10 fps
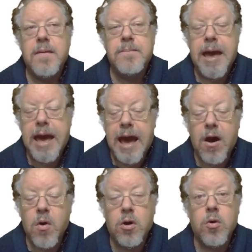
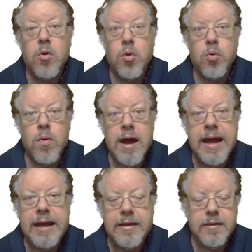power or
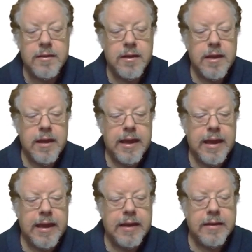right.
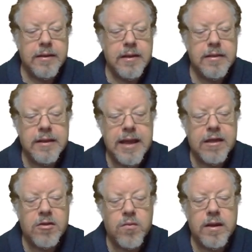And the
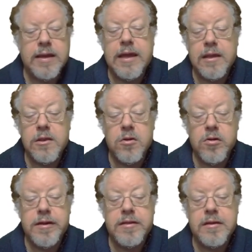next one, he
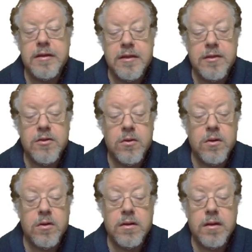alerted the
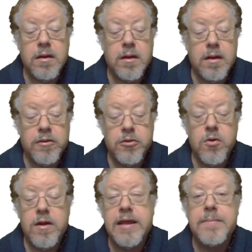concerned
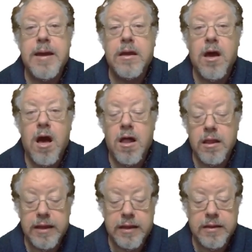authority by
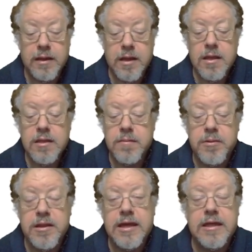calling the
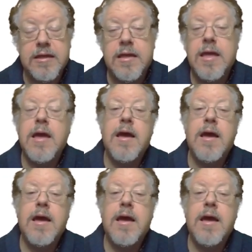police.